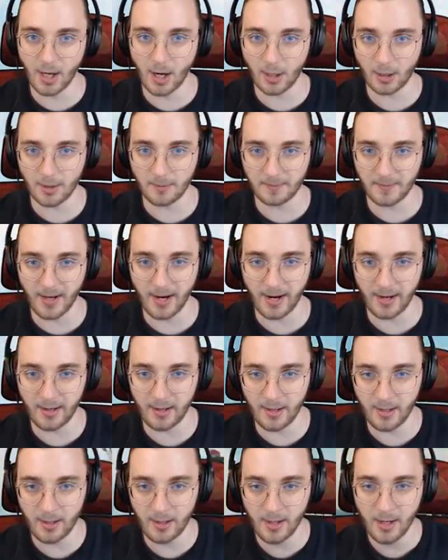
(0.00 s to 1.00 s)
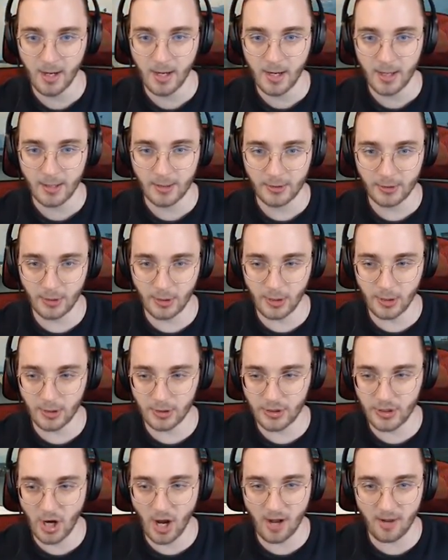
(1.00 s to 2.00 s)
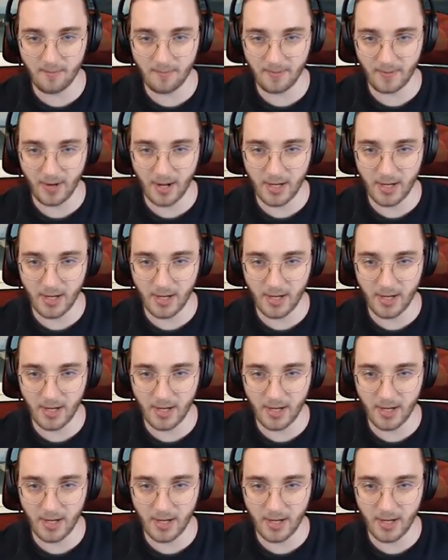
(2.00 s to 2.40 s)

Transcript: Cargo plane! do your job